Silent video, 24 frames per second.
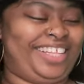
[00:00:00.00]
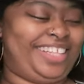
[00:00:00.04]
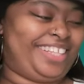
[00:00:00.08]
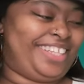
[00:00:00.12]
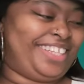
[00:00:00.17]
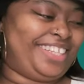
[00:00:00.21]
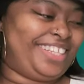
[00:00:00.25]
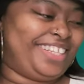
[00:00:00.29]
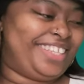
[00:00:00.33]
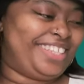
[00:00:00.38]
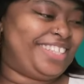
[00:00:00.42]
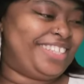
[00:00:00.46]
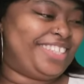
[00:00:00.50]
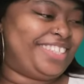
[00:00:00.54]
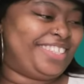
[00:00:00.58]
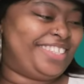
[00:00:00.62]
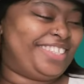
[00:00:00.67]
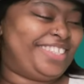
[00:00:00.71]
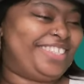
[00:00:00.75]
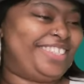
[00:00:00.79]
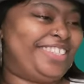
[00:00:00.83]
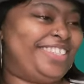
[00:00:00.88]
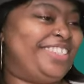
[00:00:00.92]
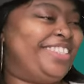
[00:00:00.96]

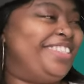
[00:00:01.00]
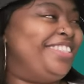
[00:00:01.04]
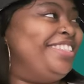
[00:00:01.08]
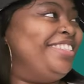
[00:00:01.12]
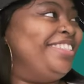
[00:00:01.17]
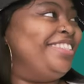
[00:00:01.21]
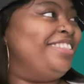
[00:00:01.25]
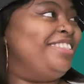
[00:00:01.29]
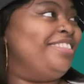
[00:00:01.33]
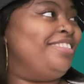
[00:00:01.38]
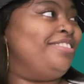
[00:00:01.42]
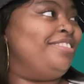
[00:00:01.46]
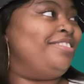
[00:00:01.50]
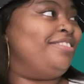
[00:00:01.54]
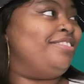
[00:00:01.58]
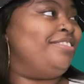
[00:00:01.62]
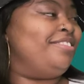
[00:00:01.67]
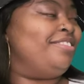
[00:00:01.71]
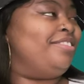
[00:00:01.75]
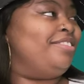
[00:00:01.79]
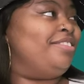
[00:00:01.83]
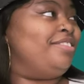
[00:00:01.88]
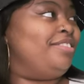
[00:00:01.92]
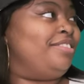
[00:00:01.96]

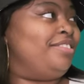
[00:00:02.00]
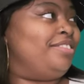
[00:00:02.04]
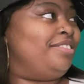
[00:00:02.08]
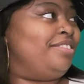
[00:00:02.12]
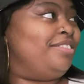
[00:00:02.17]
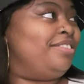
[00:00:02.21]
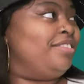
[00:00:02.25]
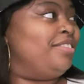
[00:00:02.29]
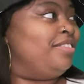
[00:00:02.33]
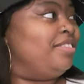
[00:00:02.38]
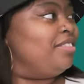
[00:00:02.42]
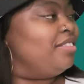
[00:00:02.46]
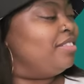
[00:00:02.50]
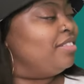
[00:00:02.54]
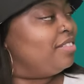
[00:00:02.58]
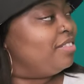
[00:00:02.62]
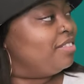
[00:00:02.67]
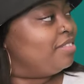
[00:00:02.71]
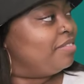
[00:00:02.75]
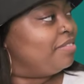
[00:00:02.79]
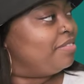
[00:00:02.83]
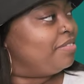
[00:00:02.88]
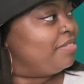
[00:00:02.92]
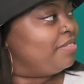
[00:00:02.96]

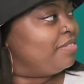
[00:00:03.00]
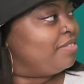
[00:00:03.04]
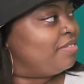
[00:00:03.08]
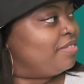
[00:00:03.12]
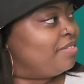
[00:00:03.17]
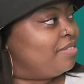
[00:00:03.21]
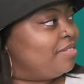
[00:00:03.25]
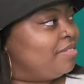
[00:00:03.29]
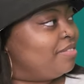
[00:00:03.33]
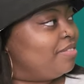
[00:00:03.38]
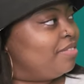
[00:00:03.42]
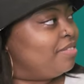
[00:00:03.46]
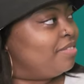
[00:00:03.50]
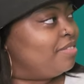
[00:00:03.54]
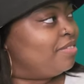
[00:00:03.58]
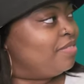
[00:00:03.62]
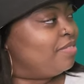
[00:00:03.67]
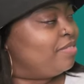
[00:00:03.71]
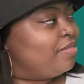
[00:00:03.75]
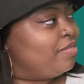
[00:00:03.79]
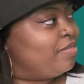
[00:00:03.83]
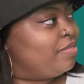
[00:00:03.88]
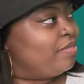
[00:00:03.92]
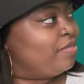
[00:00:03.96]

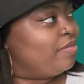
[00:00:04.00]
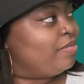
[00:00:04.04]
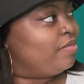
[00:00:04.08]
The person shown says nothing.